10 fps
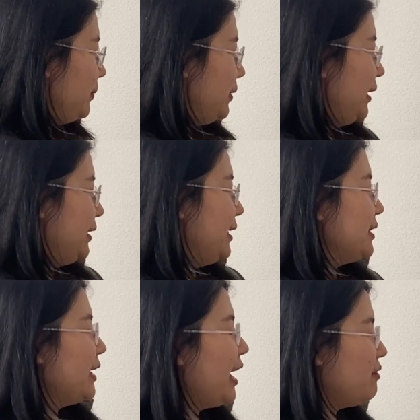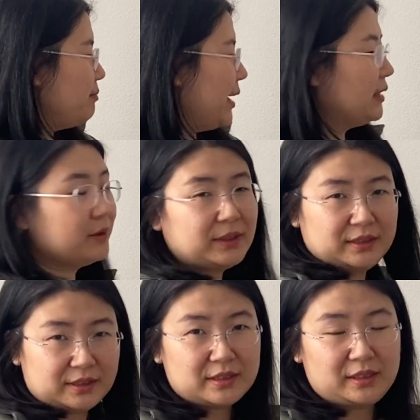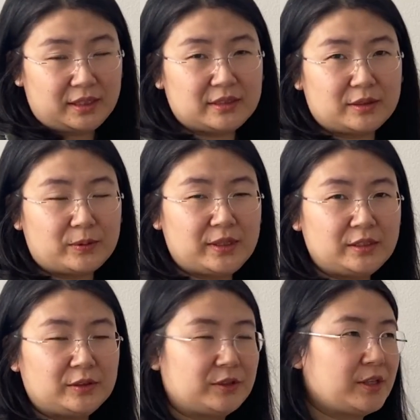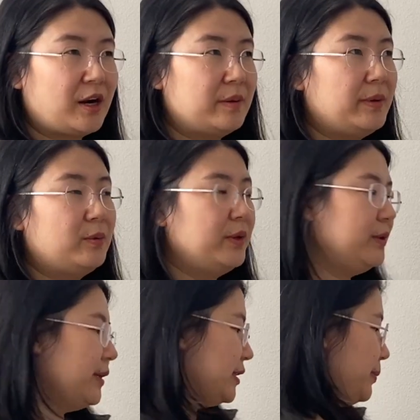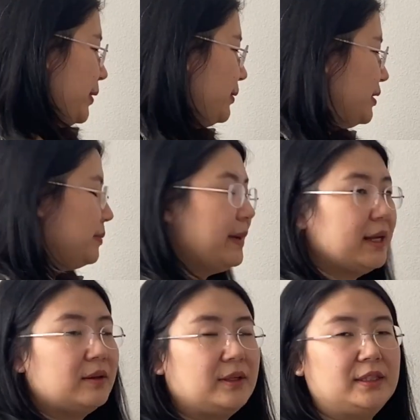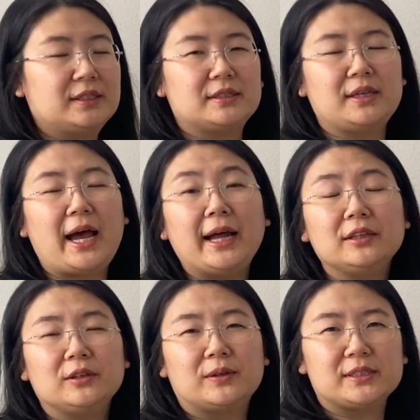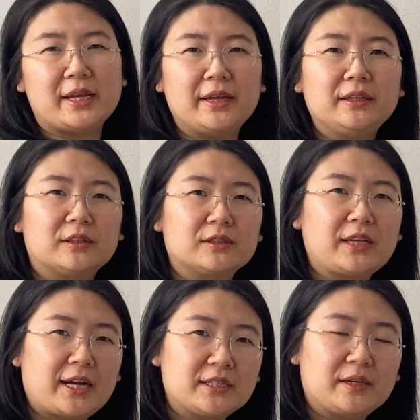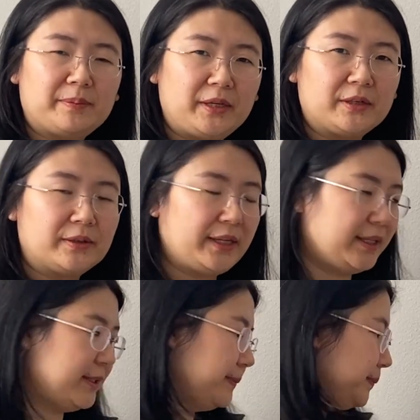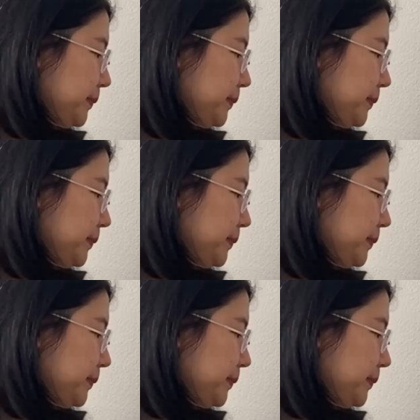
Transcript: it doesn't have meadow in its original chart, but when you experience meadow in this annual or 10-year dasha period,